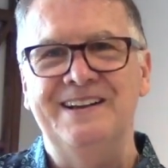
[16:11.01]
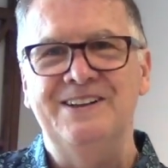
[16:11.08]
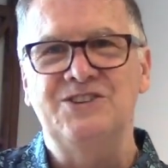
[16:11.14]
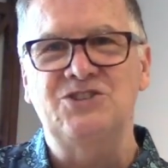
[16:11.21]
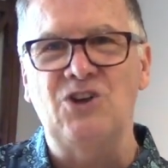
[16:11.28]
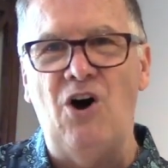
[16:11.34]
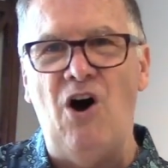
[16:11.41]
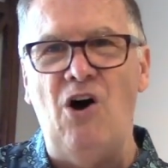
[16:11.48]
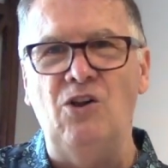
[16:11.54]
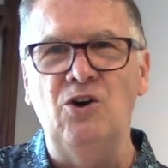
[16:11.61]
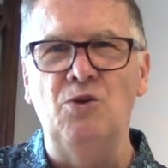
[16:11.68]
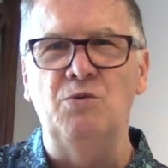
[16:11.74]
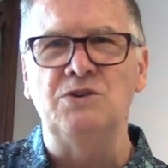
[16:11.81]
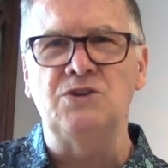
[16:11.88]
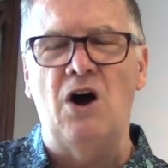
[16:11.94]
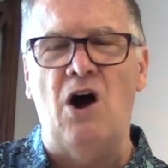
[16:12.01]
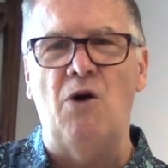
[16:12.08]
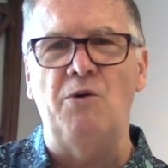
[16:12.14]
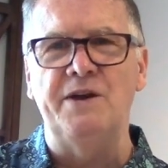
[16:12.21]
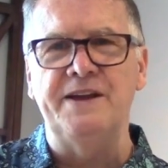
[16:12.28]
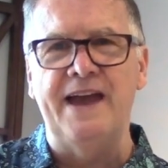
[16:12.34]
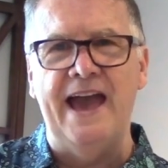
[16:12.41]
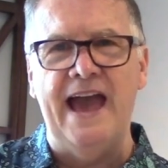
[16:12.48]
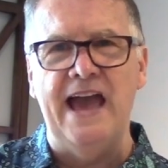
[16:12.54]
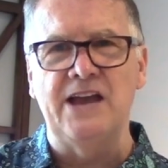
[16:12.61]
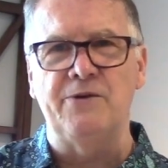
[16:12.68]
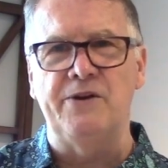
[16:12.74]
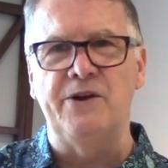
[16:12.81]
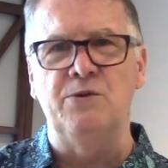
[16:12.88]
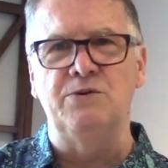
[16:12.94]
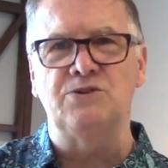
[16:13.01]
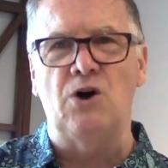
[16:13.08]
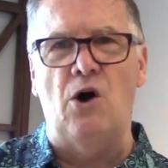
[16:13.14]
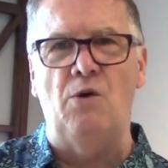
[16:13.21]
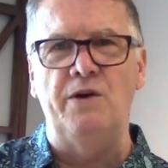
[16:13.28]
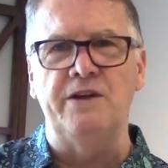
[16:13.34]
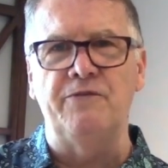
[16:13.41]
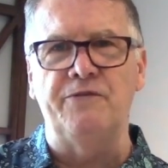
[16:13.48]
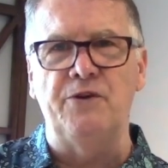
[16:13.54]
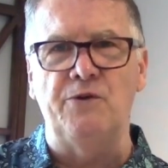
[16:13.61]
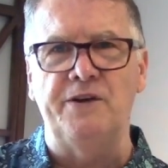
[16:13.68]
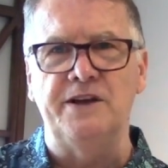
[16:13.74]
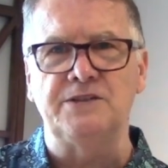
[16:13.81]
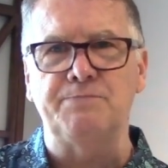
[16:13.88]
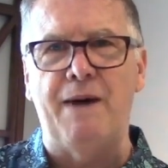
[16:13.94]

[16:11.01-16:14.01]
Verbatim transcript: Saul, who was already angry, who was already furious,